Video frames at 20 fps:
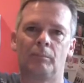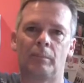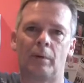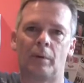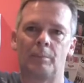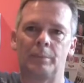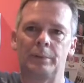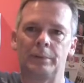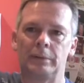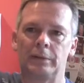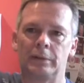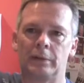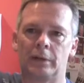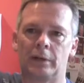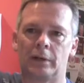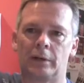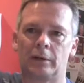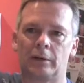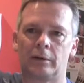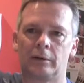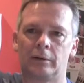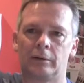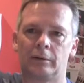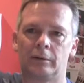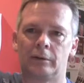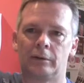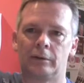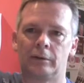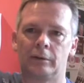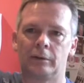I'd be
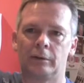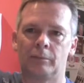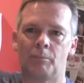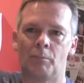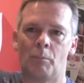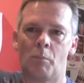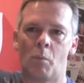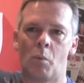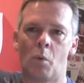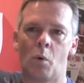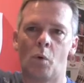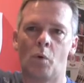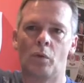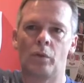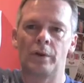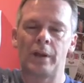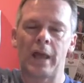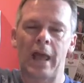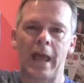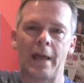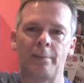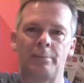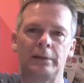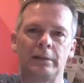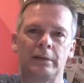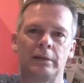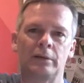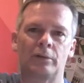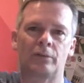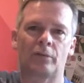more than
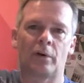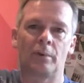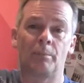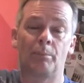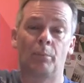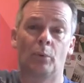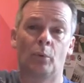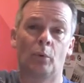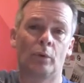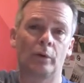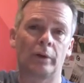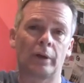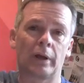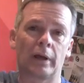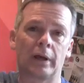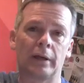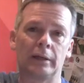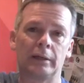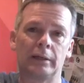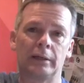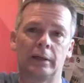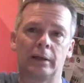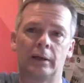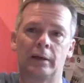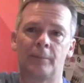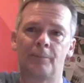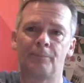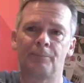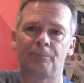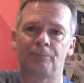happy if I bought
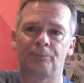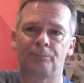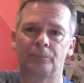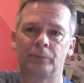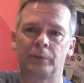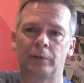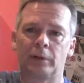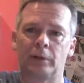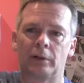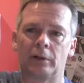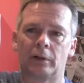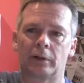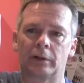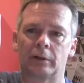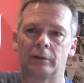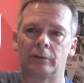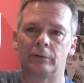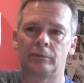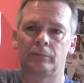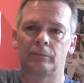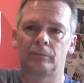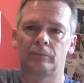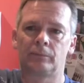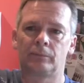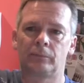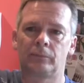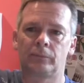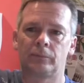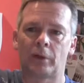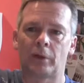a, you know, like a
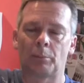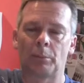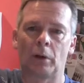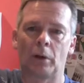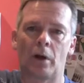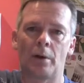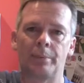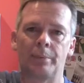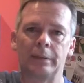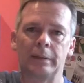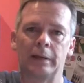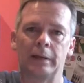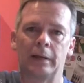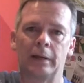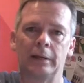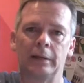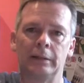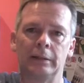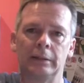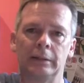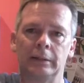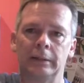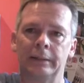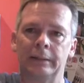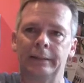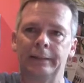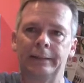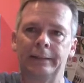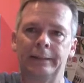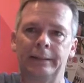double IPA
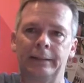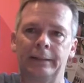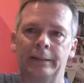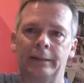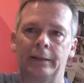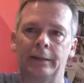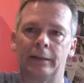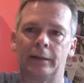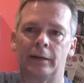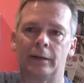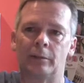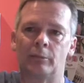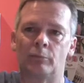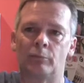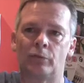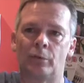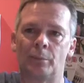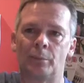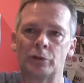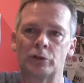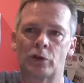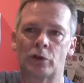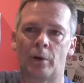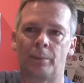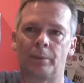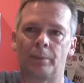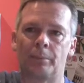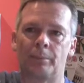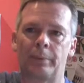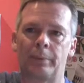from a
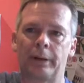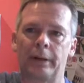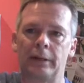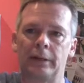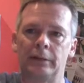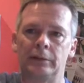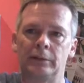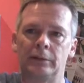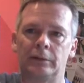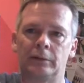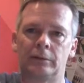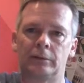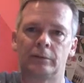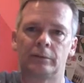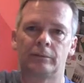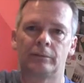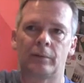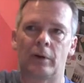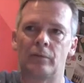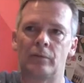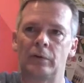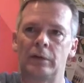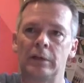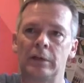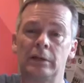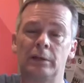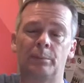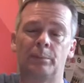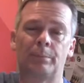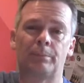shop and paid, you know, over
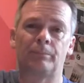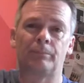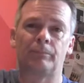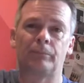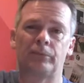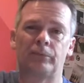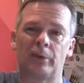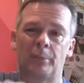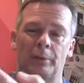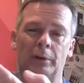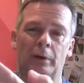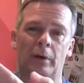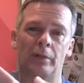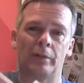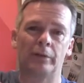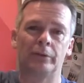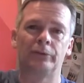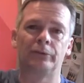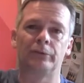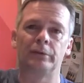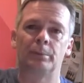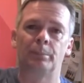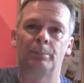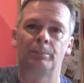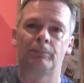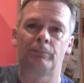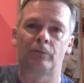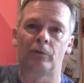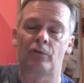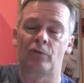here, something like this,
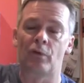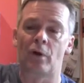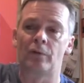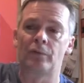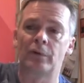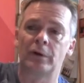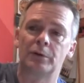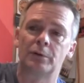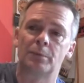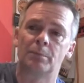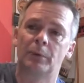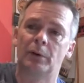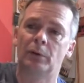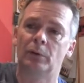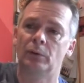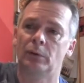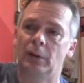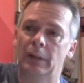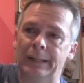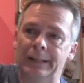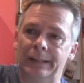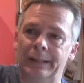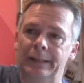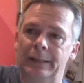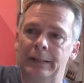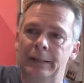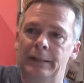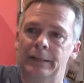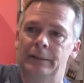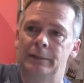for 500ml,
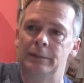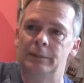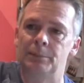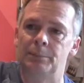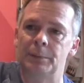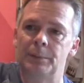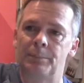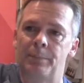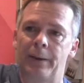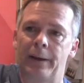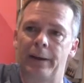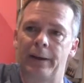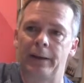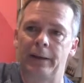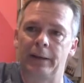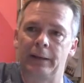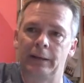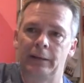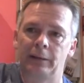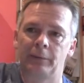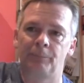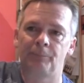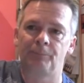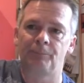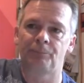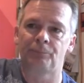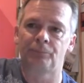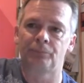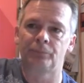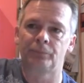you'd be paying
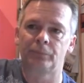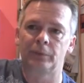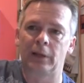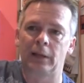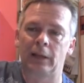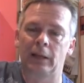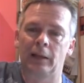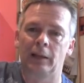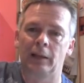at